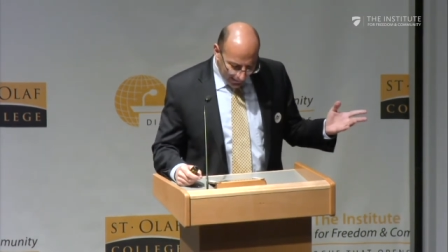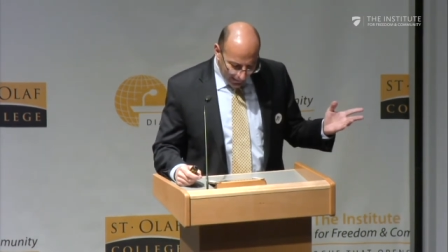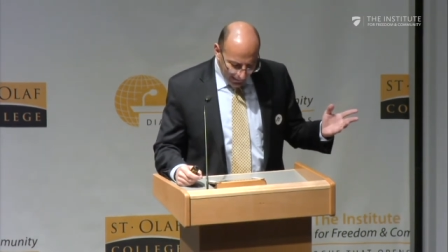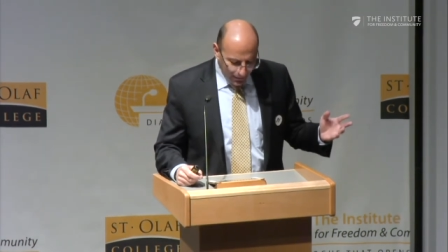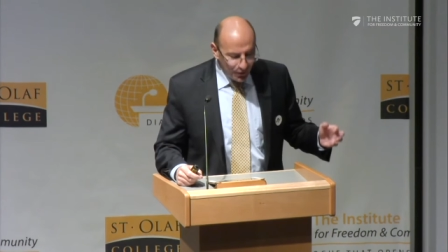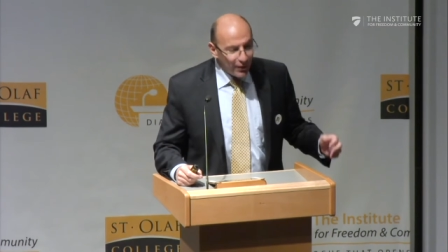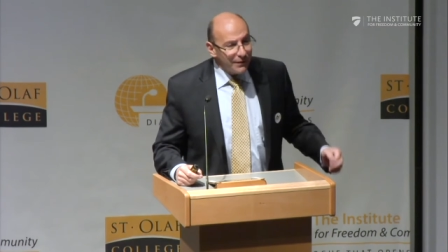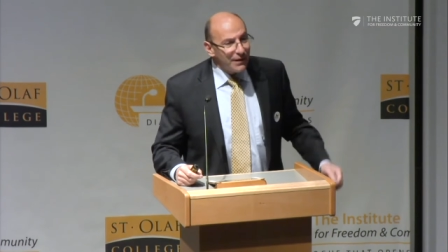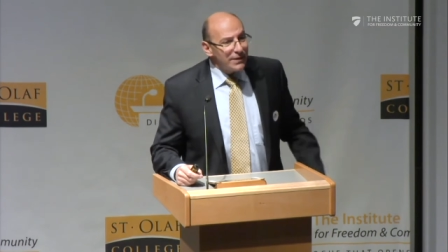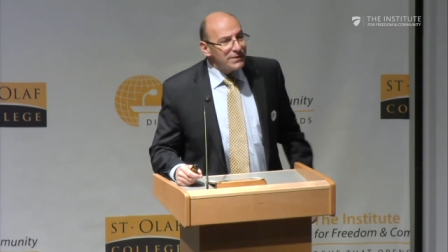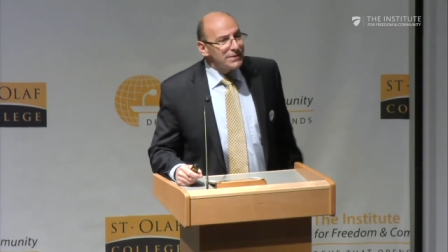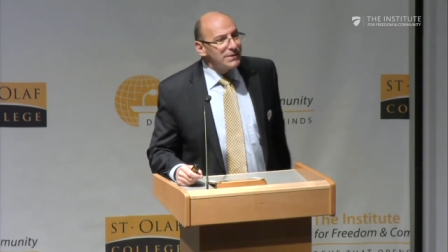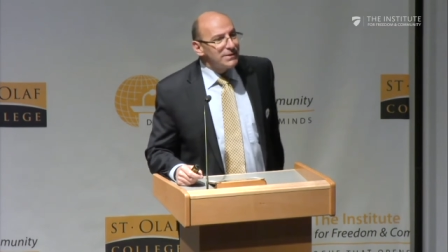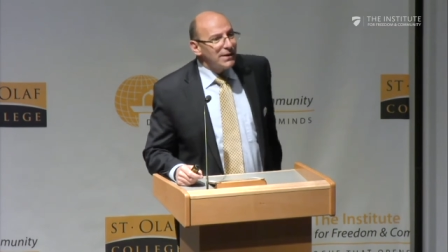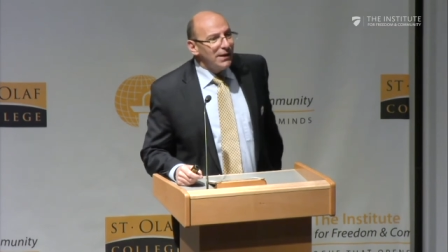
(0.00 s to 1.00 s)
you know, there
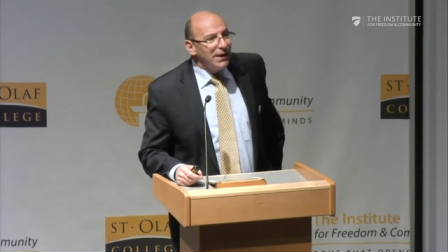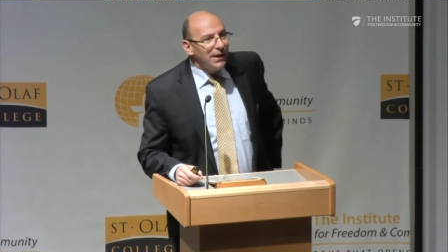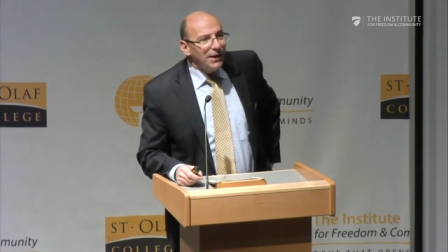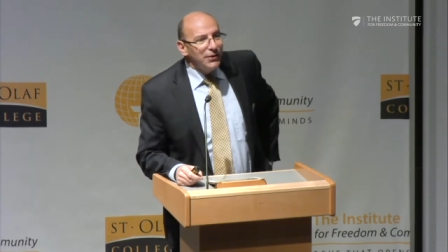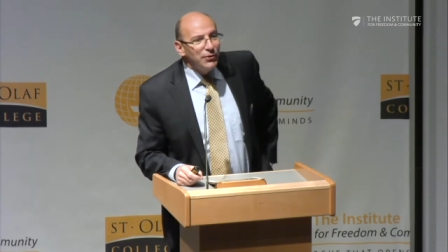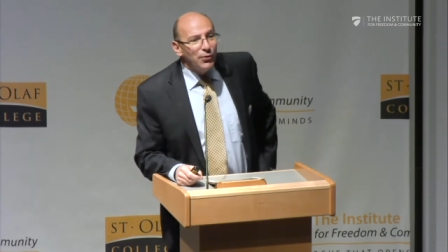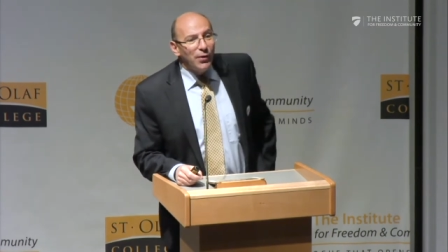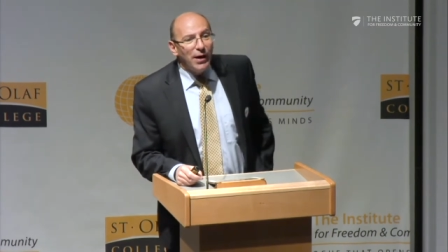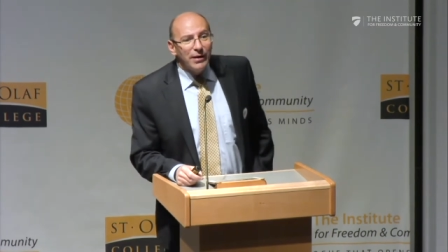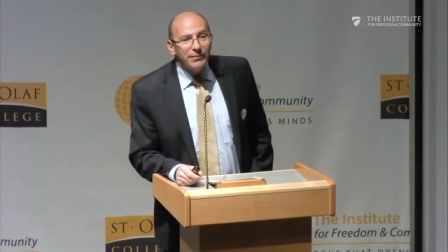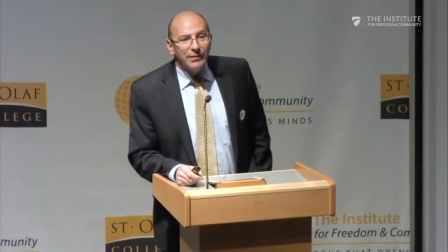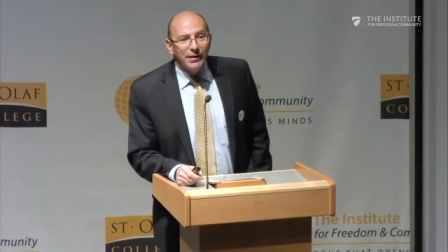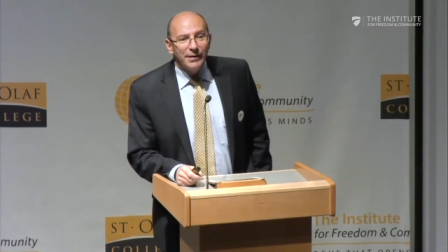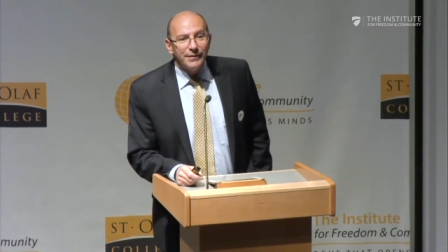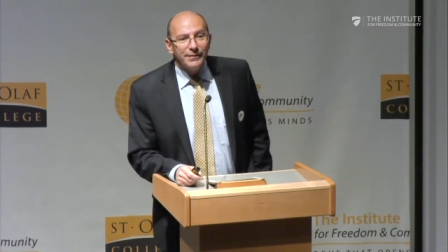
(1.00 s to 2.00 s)
is uh, no
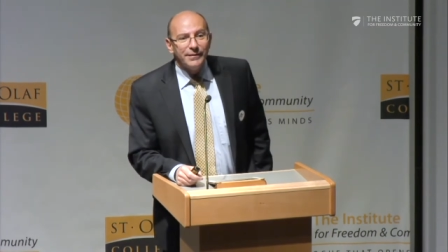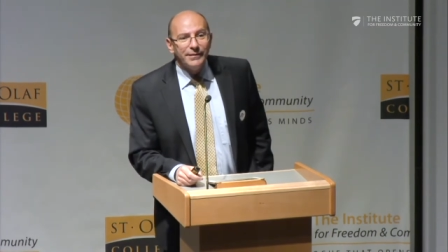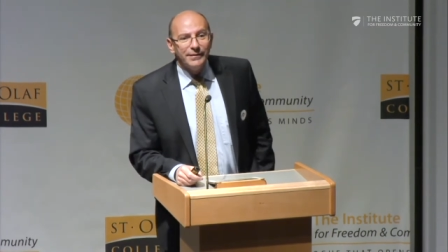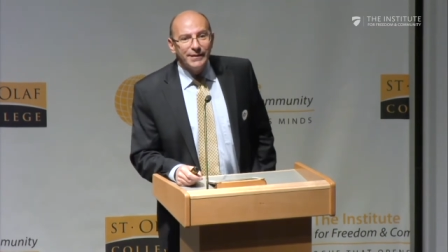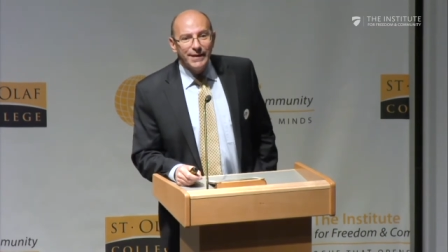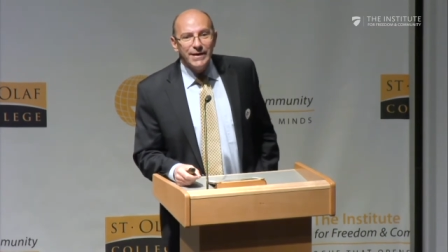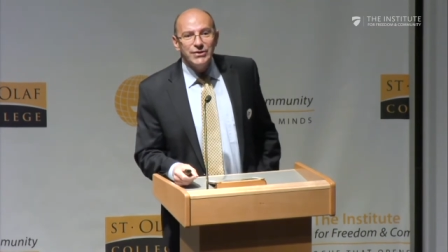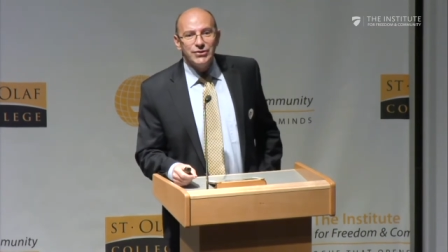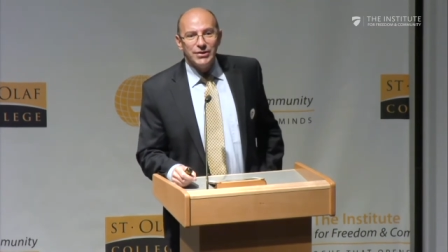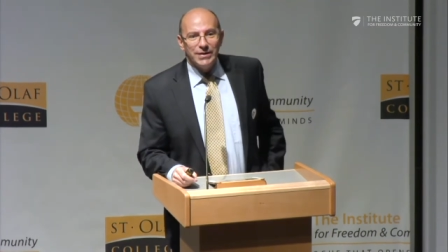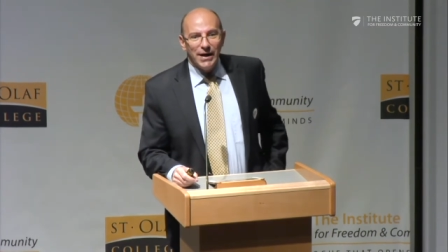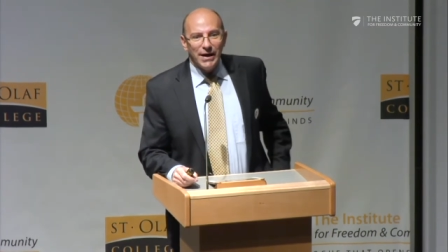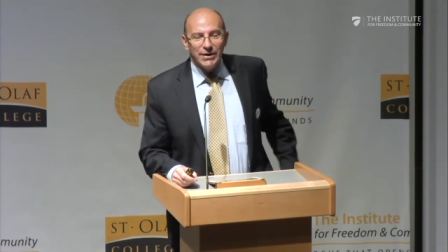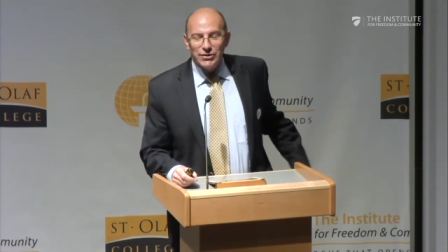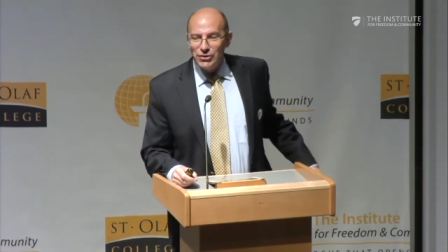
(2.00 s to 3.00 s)
other region
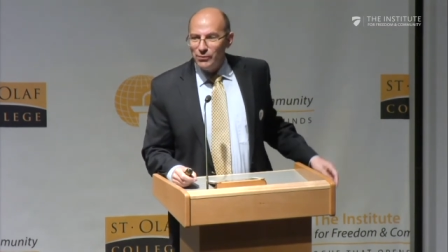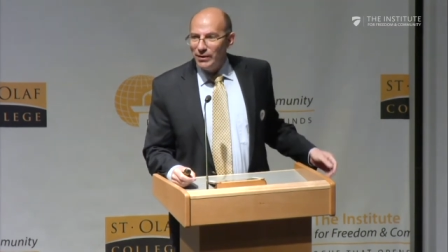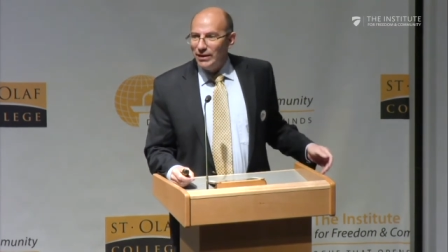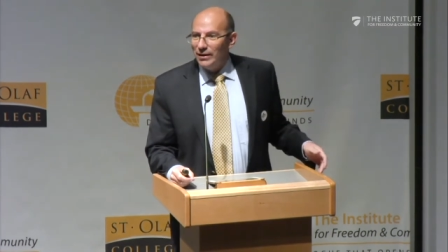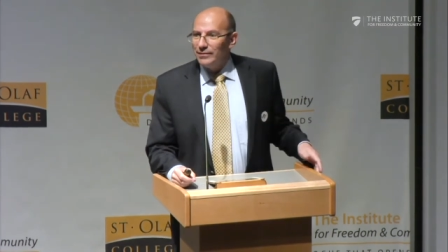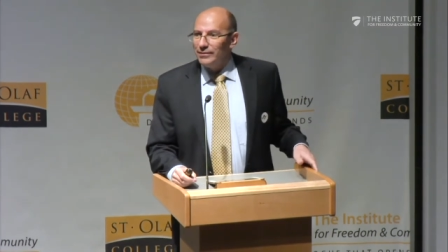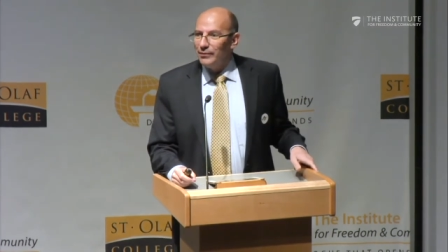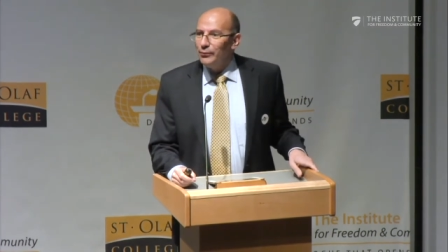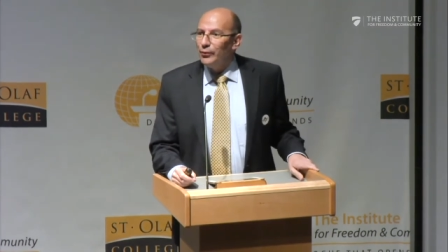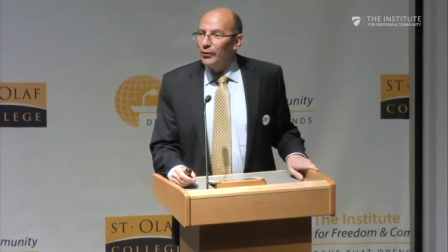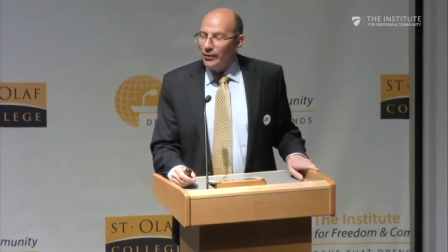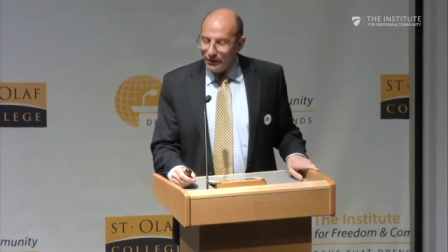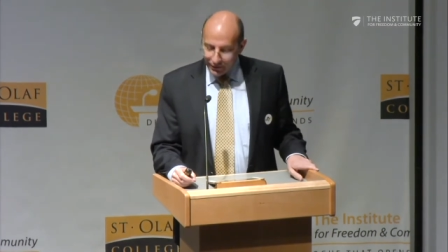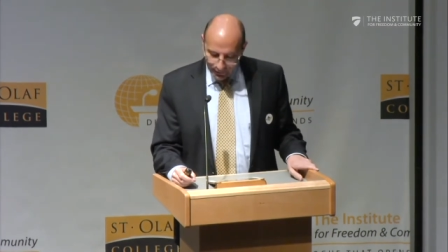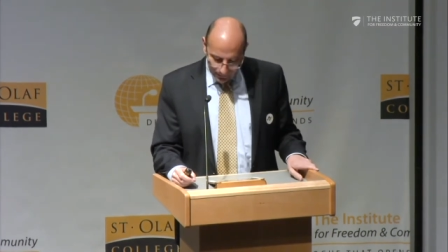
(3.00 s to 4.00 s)
actually in the
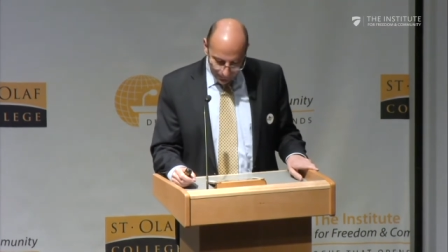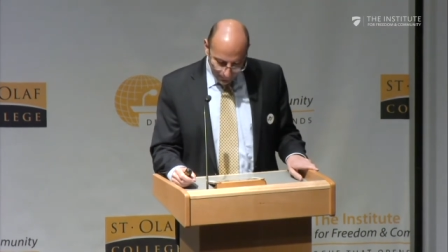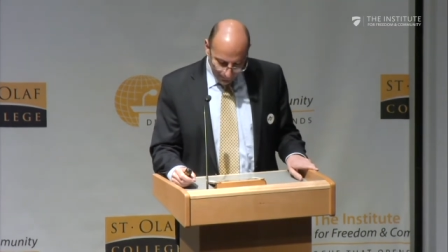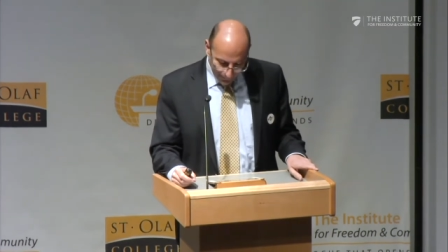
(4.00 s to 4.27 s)
world